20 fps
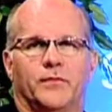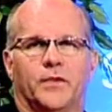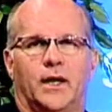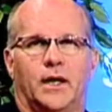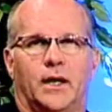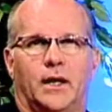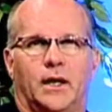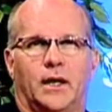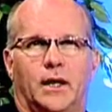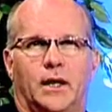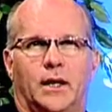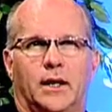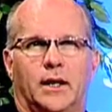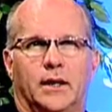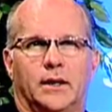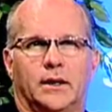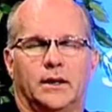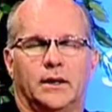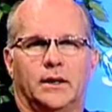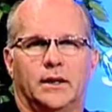
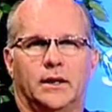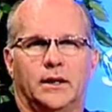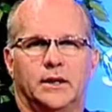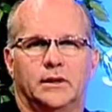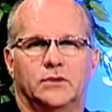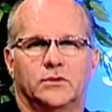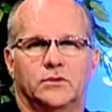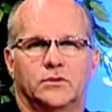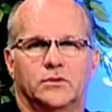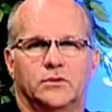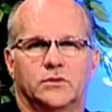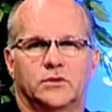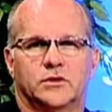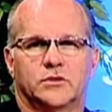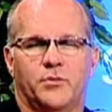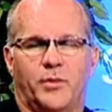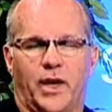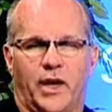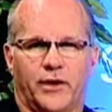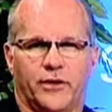uh, he
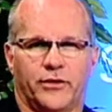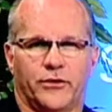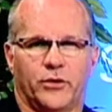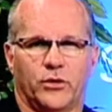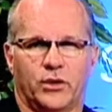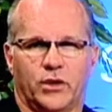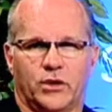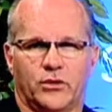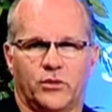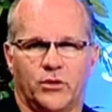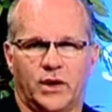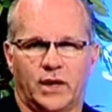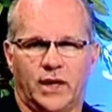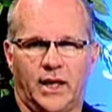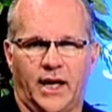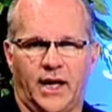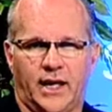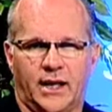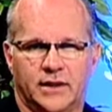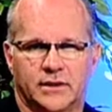spent thirty-three
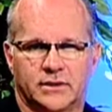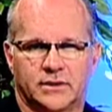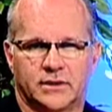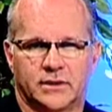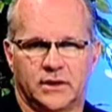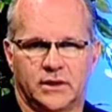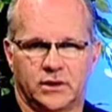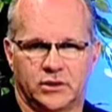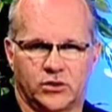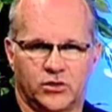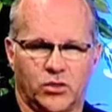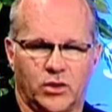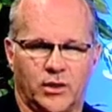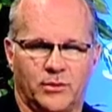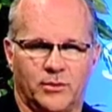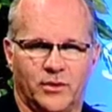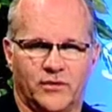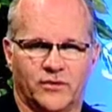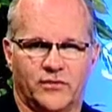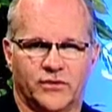days in a
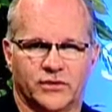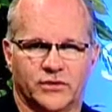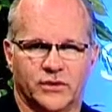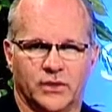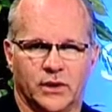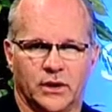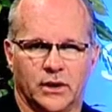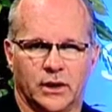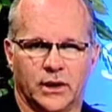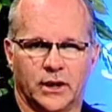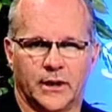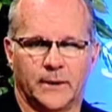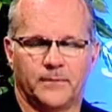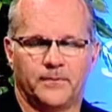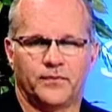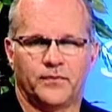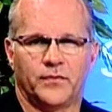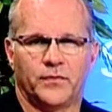treatment facility.